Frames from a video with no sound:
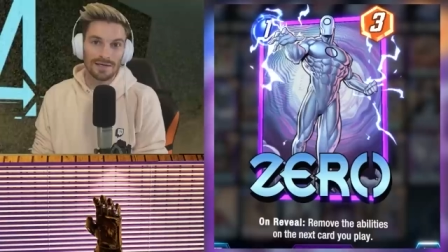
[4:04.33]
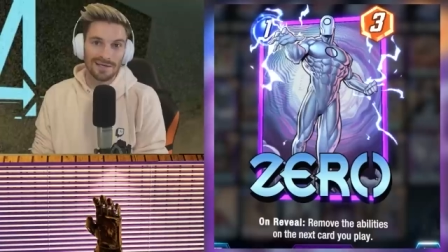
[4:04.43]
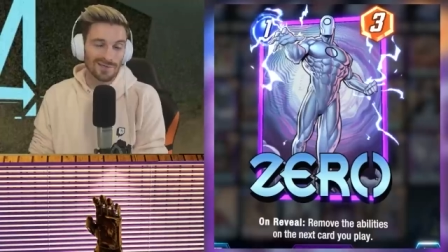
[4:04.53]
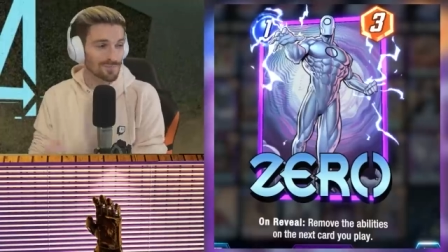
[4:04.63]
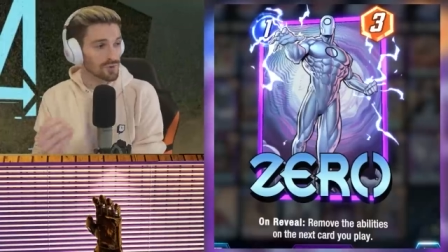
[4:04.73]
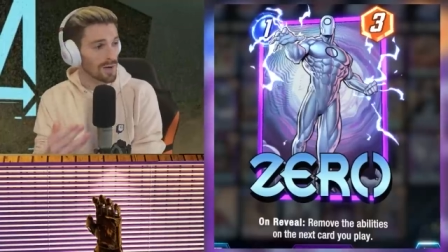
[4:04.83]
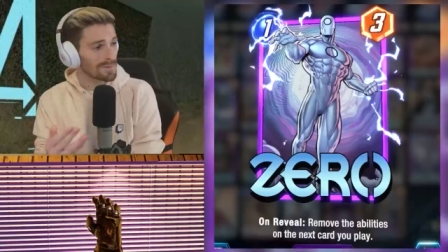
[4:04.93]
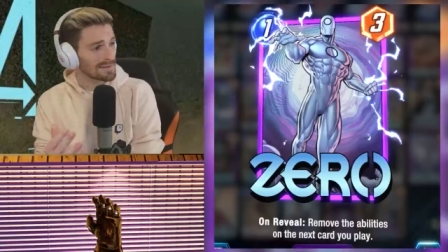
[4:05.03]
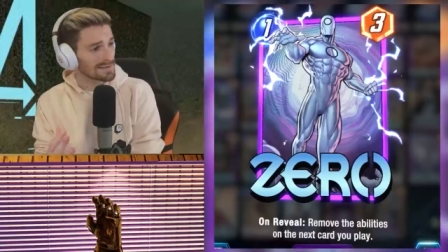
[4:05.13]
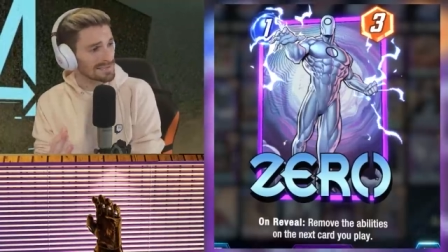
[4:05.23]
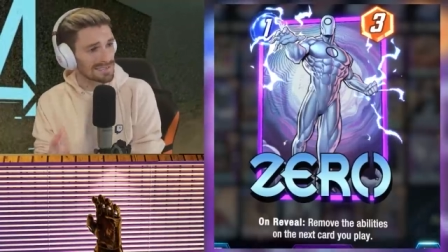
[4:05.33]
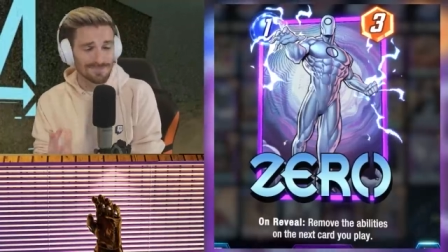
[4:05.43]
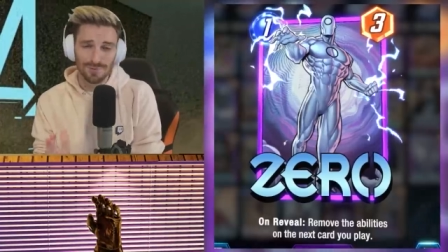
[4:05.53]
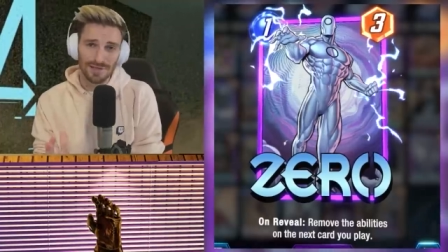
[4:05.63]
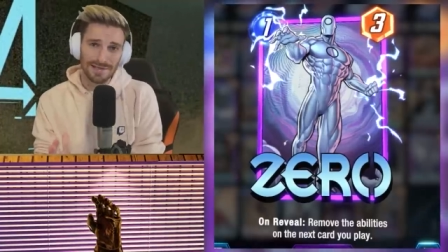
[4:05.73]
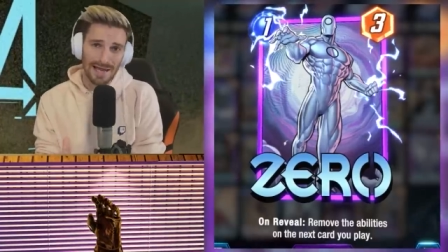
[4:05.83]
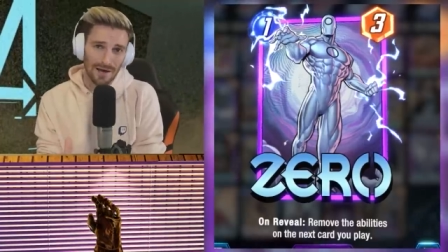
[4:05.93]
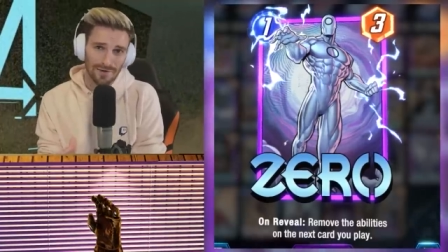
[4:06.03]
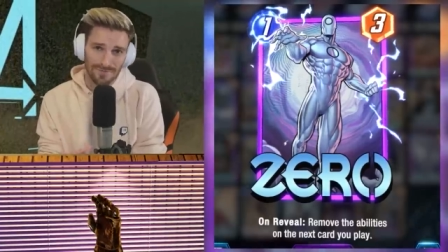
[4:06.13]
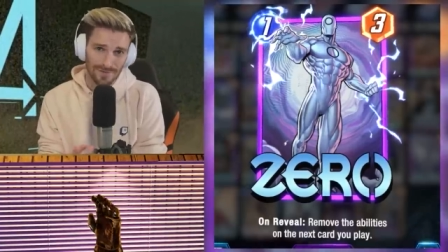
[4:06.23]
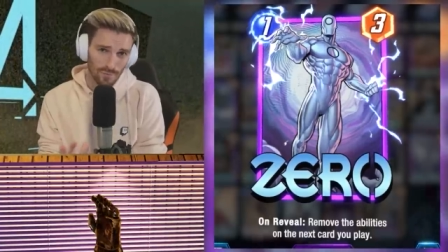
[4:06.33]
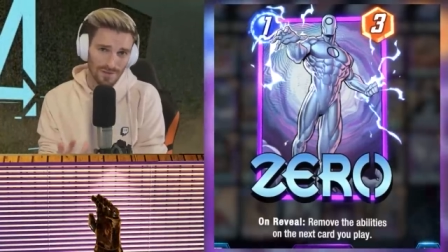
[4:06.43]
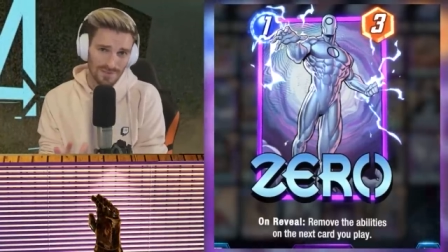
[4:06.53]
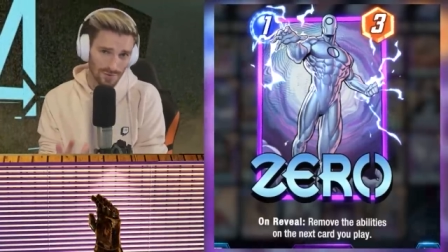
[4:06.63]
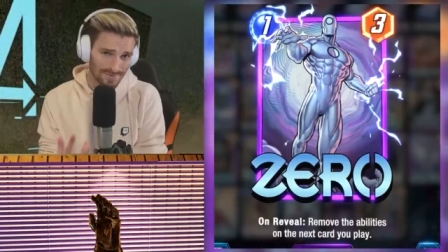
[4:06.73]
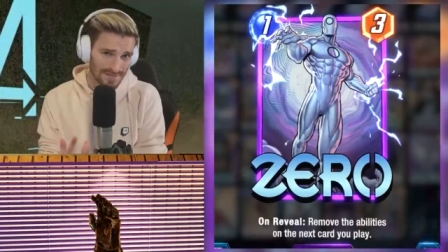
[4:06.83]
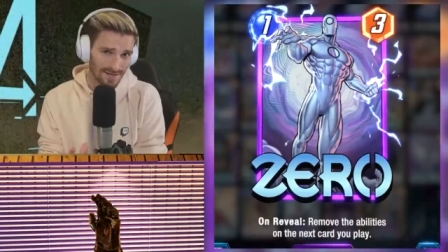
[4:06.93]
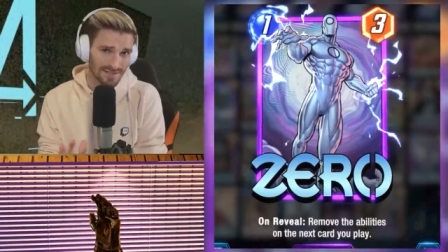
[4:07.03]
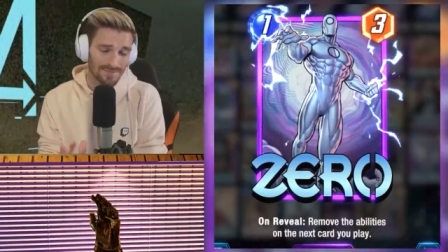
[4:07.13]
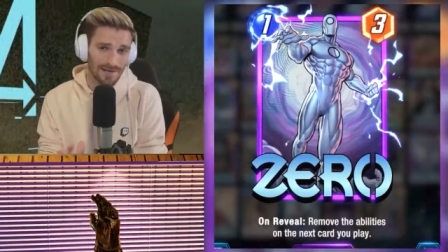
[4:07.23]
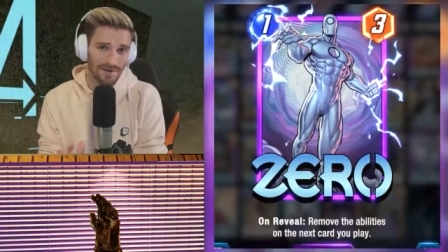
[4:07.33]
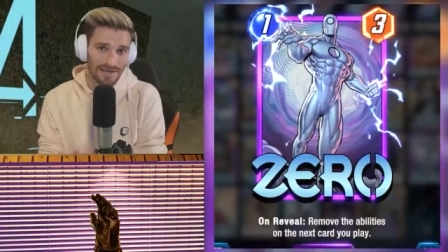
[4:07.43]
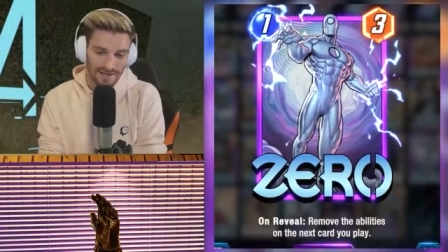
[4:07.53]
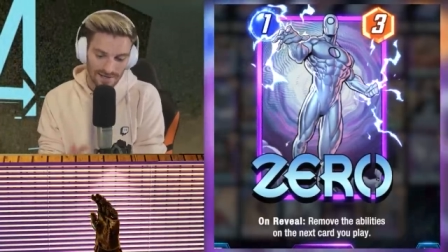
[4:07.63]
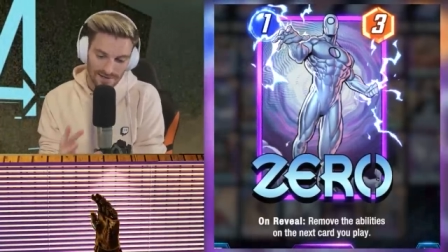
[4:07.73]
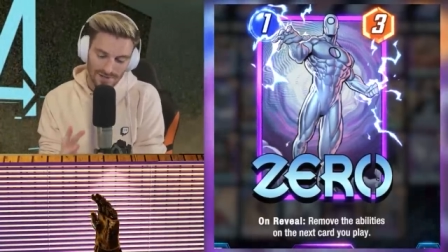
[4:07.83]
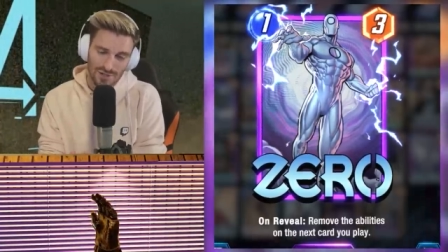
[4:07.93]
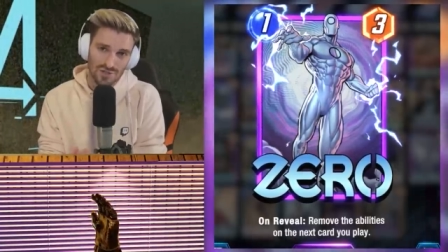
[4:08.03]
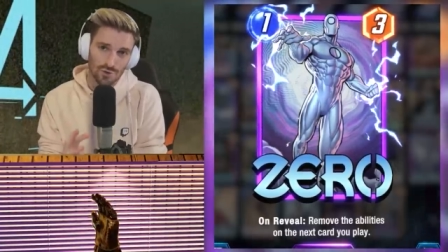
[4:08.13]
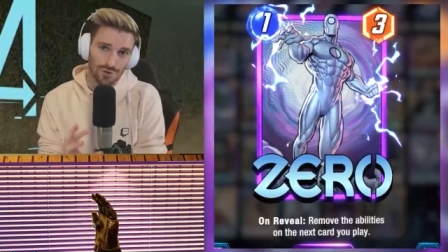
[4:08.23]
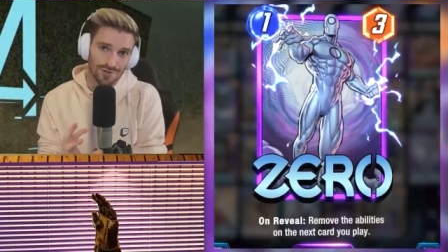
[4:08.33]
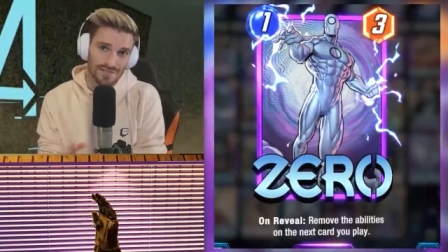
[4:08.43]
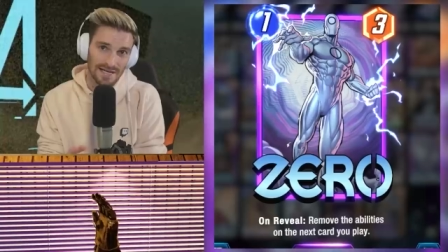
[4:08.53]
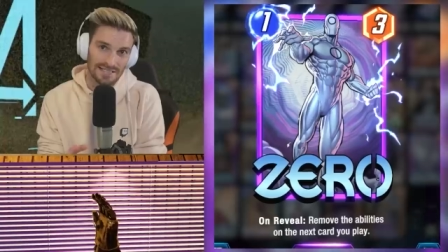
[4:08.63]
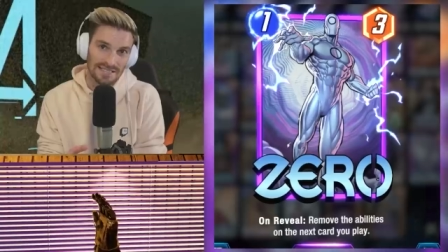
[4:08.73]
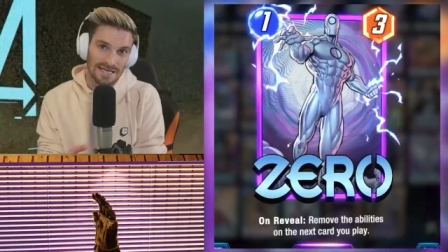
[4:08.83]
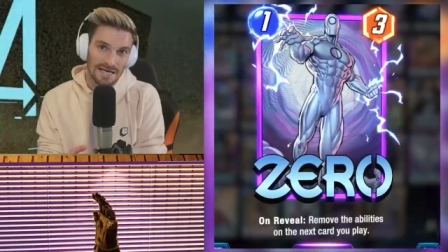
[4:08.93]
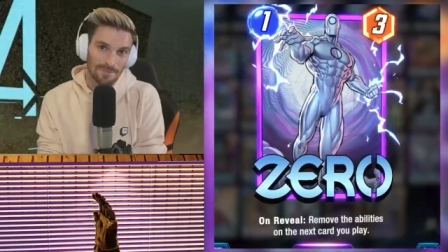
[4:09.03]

He's probably the least played out of the ones we've talked about in Destroyer decks,